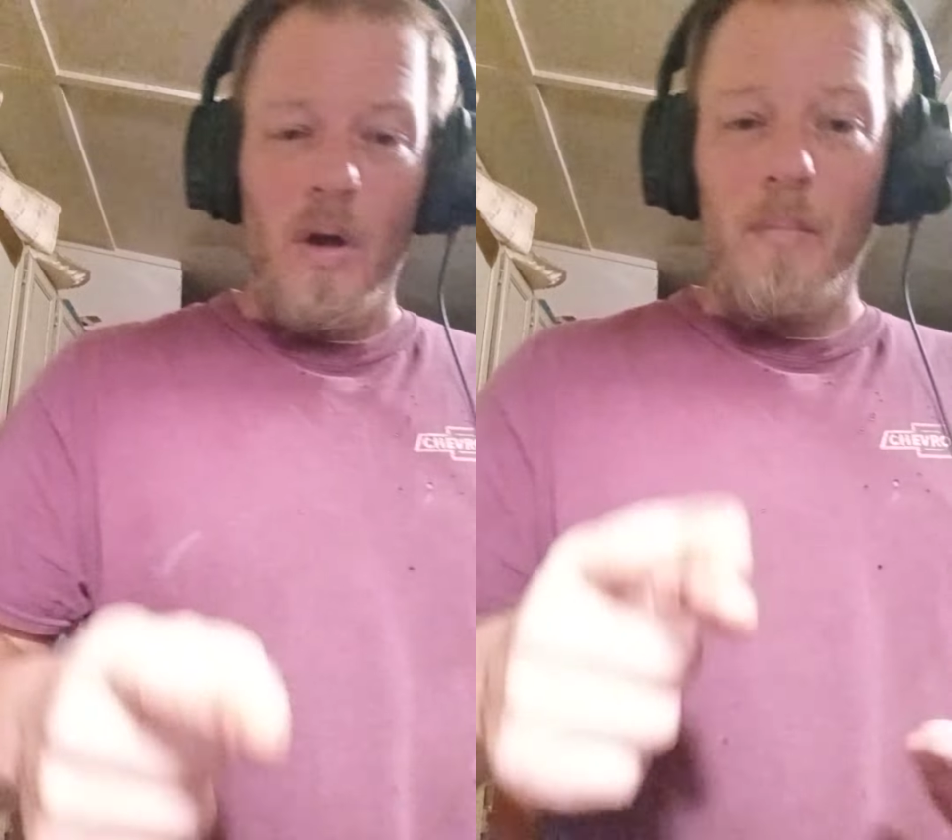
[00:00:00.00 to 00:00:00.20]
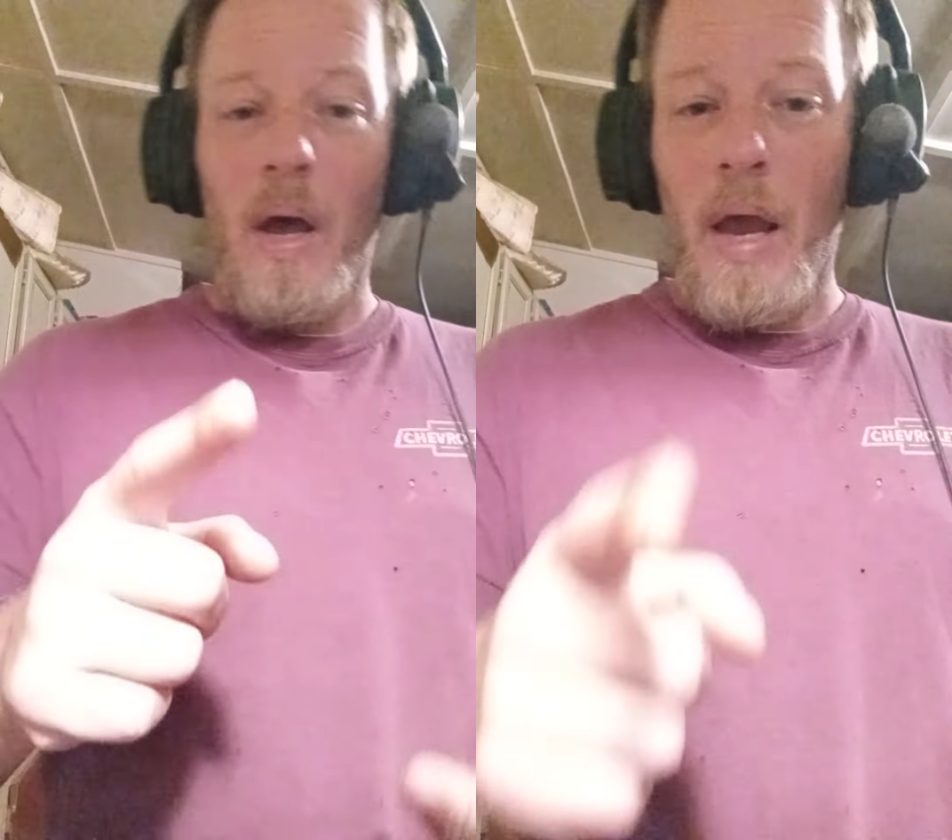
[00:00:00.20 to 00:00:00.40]

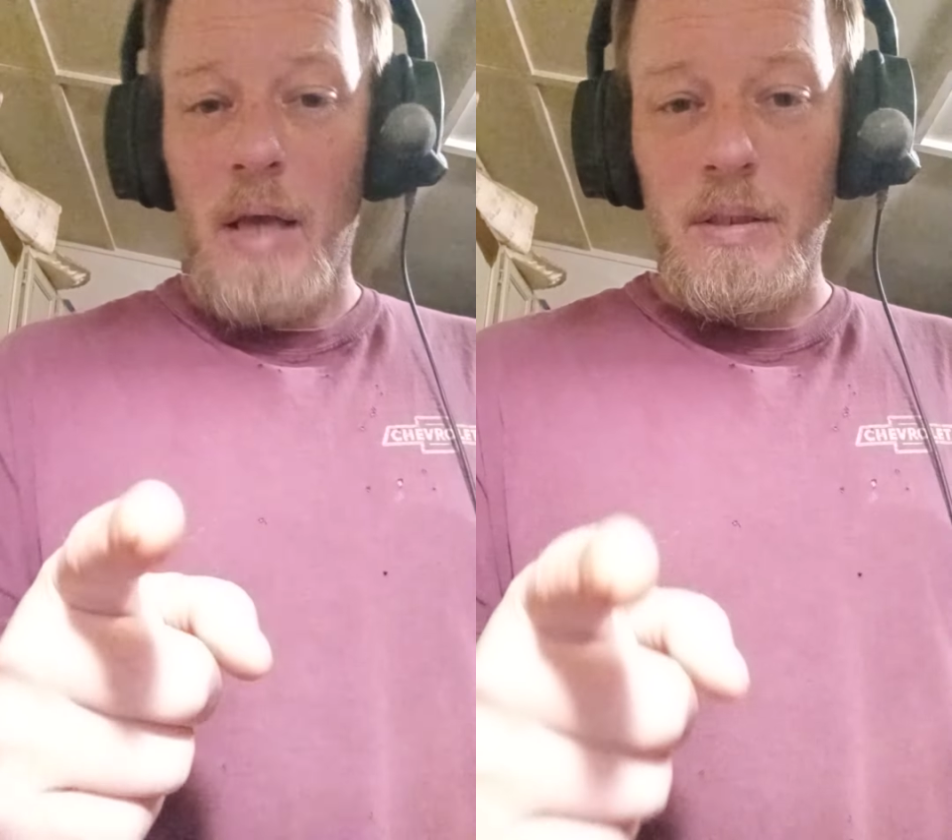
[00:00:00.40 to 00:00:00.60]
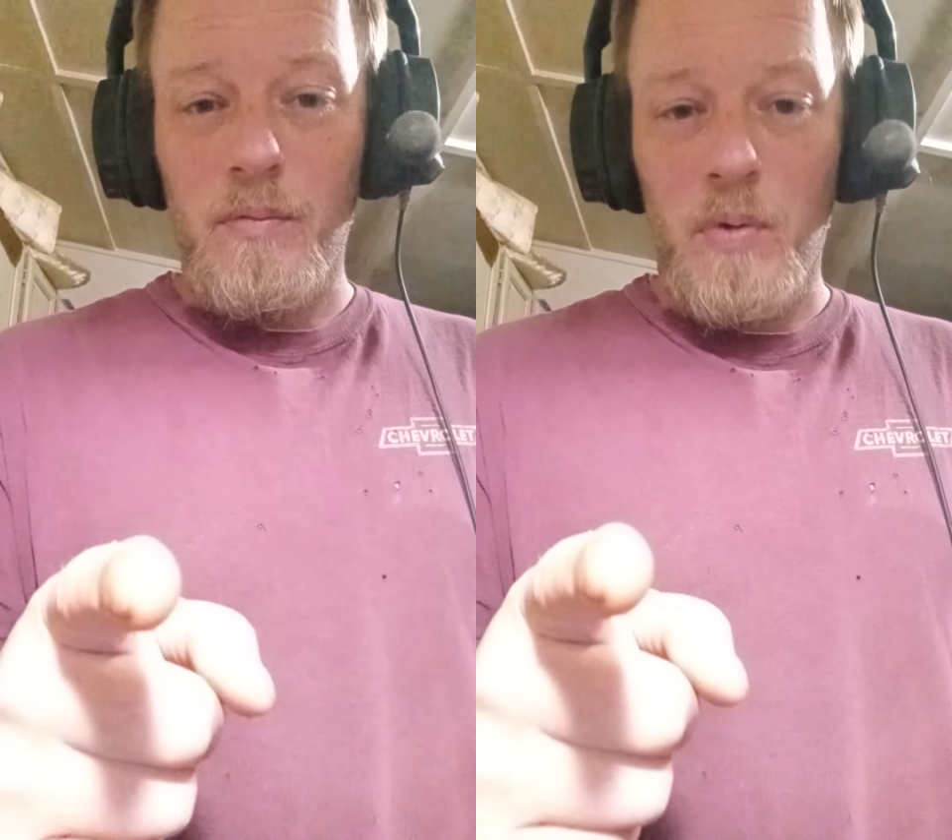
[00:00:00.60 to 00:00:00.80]
I'm not
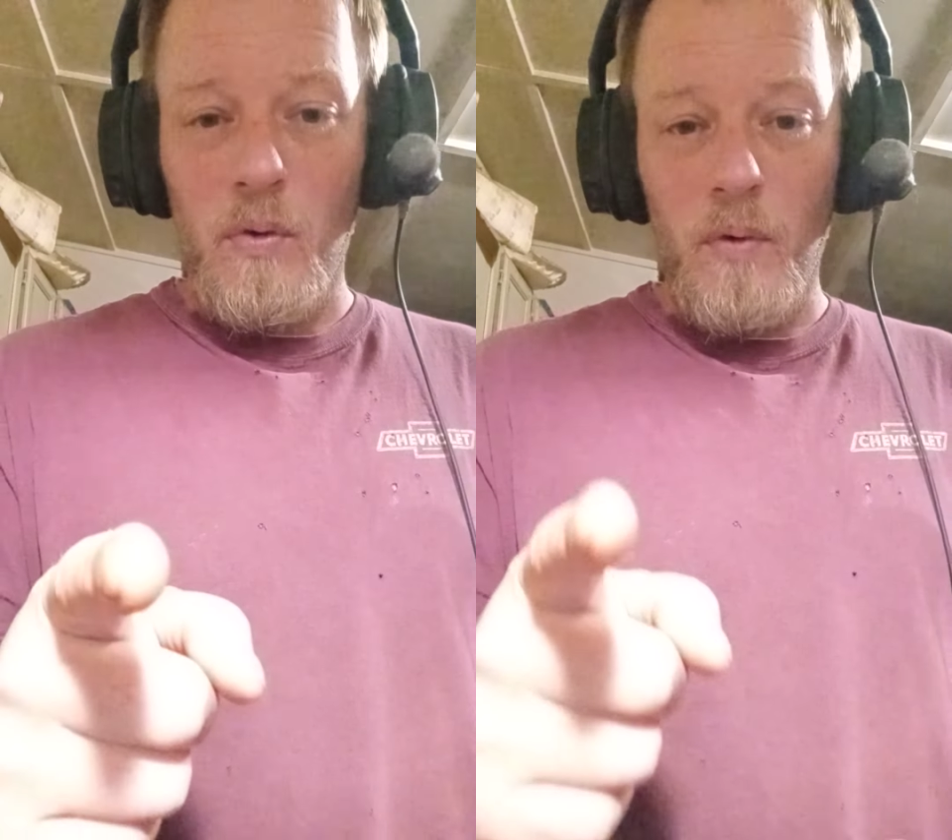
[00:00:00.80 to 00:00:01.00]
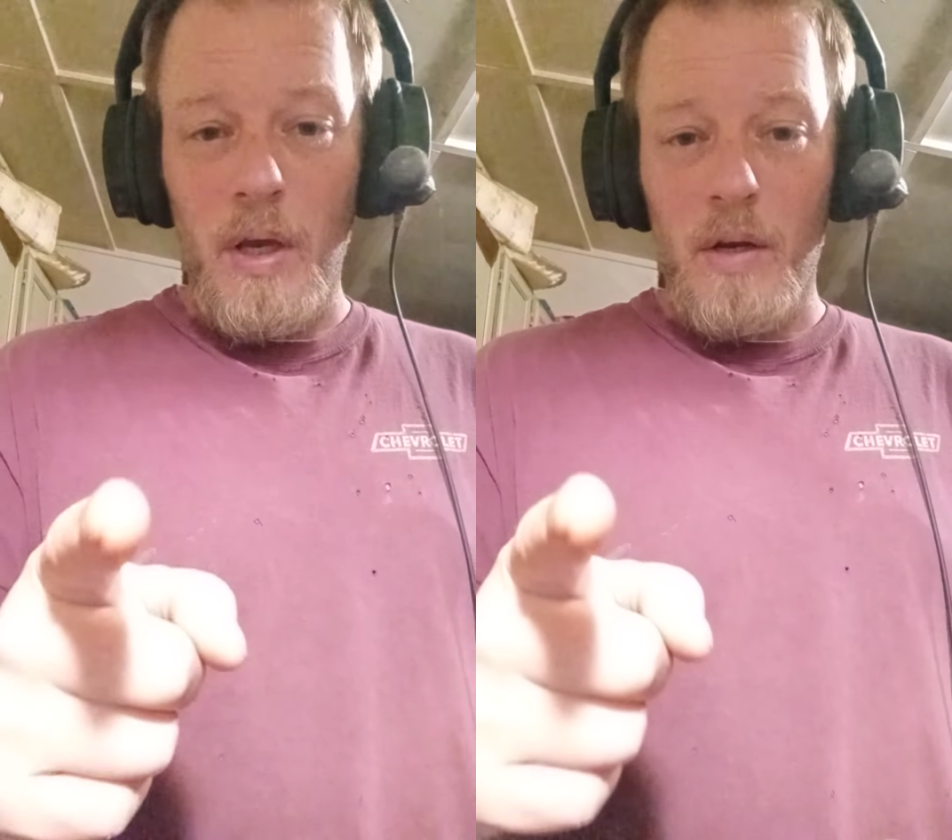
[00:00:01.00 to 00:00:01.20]
asking for
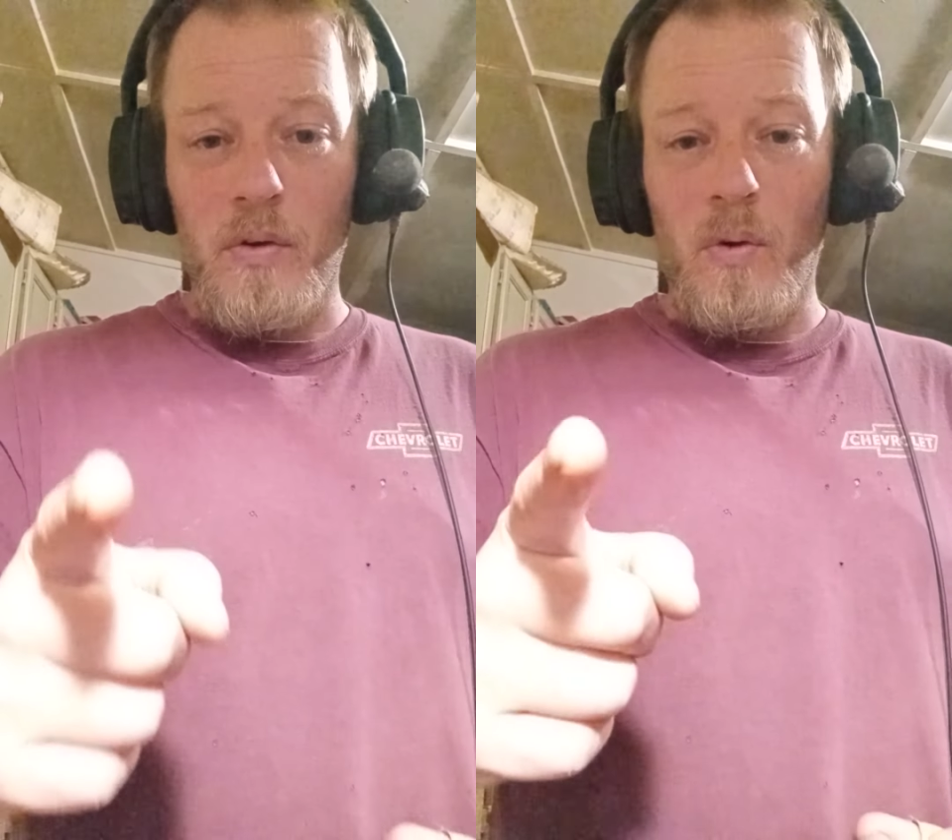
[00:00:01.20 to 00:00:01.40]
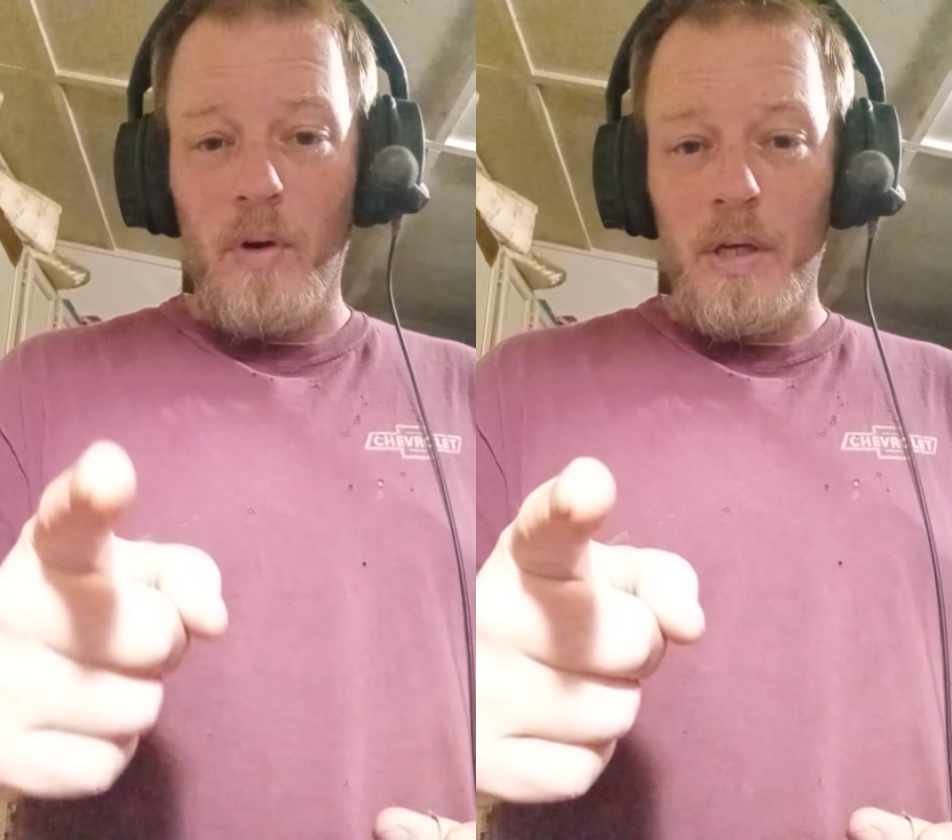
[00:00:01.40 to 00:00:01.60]

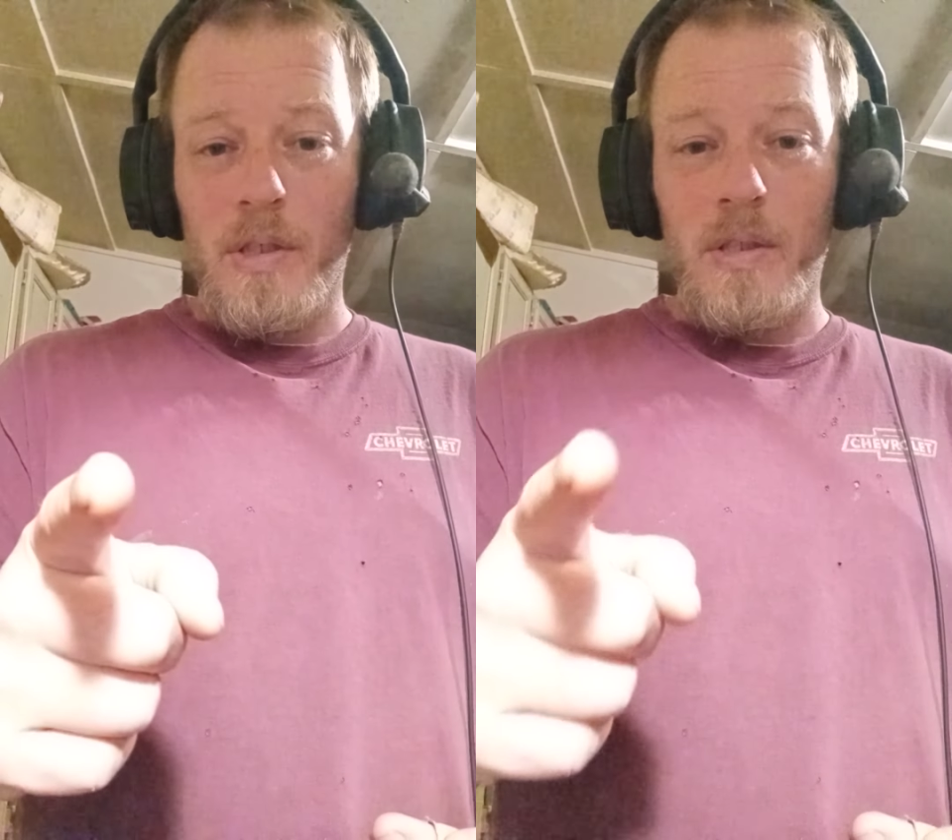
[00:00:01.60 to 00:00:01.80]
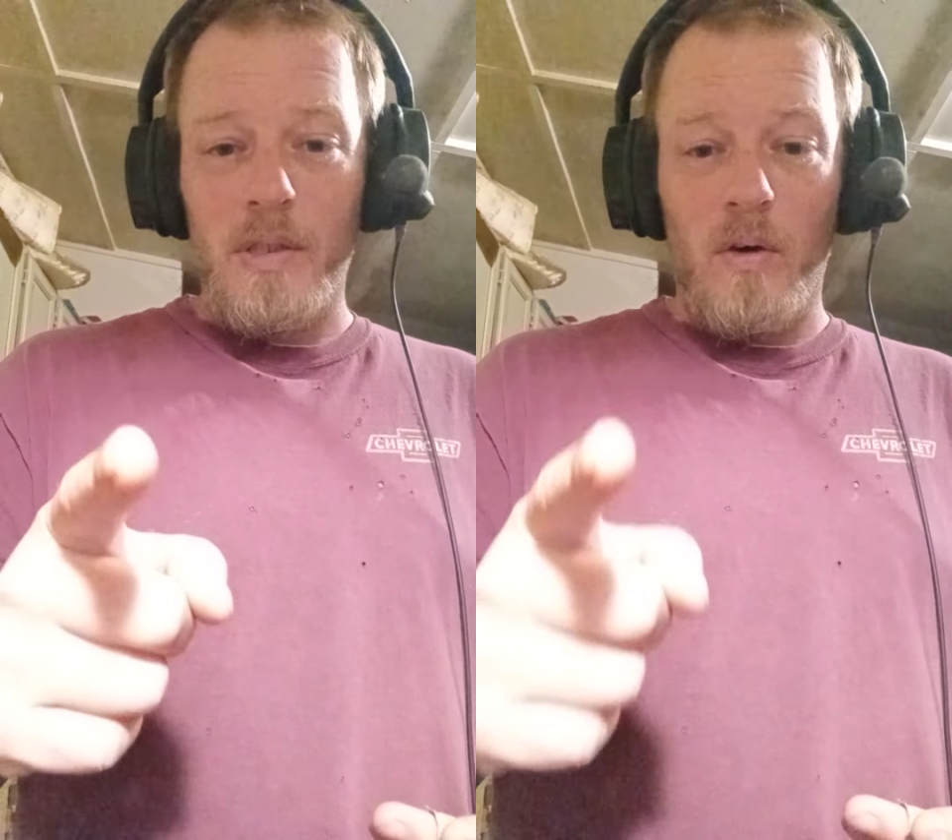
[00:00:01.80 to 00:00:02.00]
donations